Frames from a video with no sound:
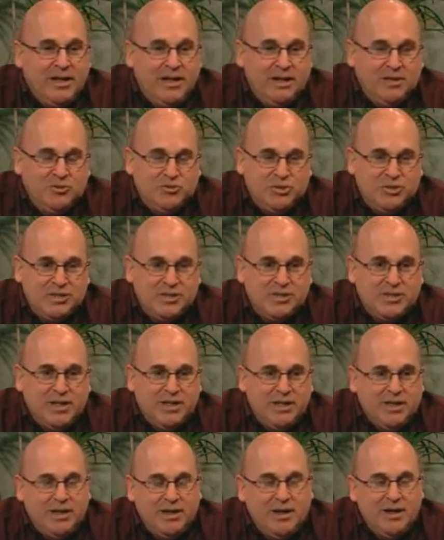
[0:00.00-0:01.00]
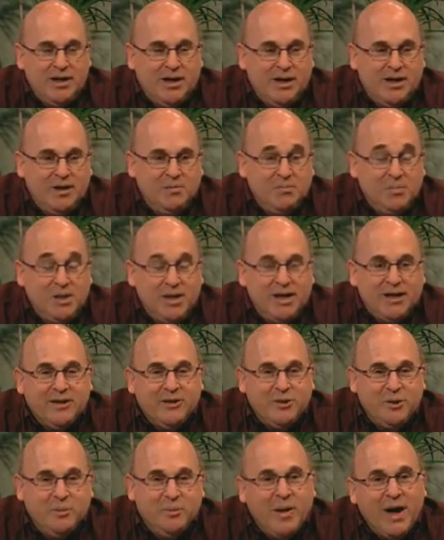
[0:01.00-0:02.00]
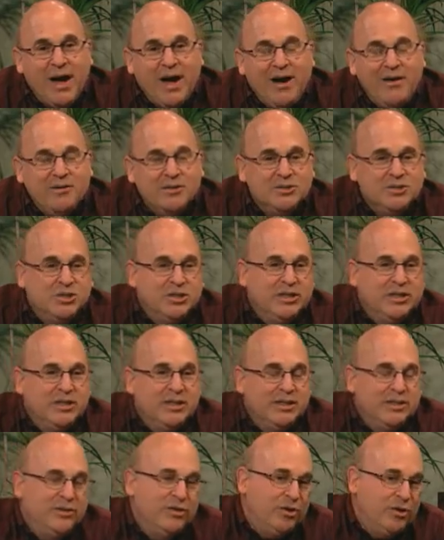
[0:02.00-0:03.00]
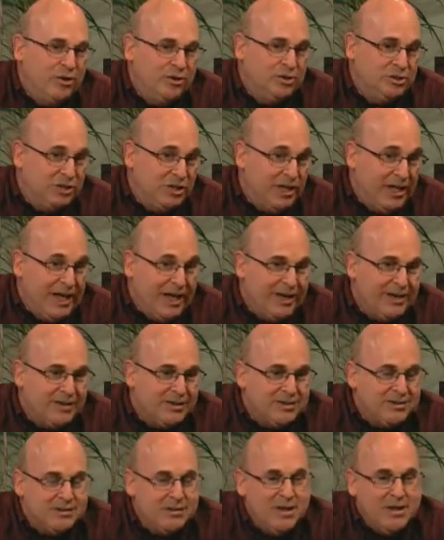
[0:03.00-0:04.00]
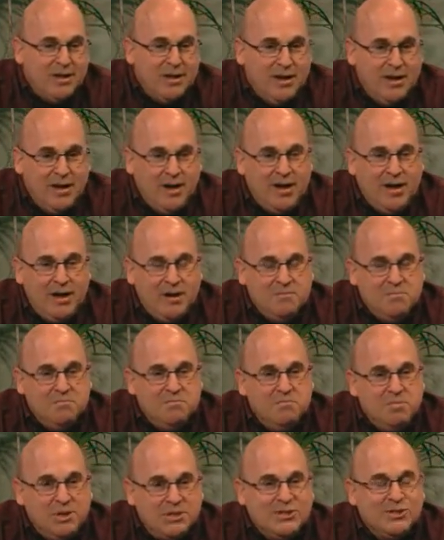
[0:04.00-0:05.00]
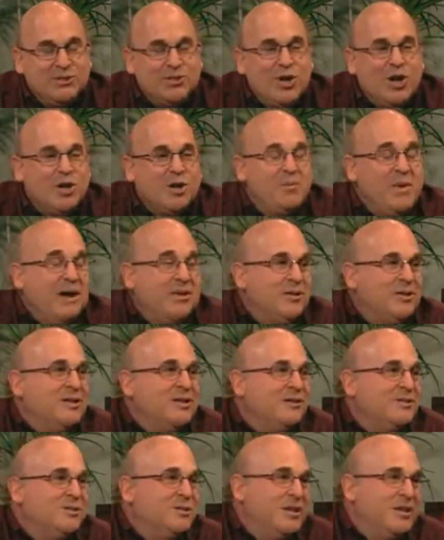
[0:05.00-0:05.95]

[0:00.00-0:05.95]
interesting uh, molecular biology and neurogenetics, um, but to talk about clinical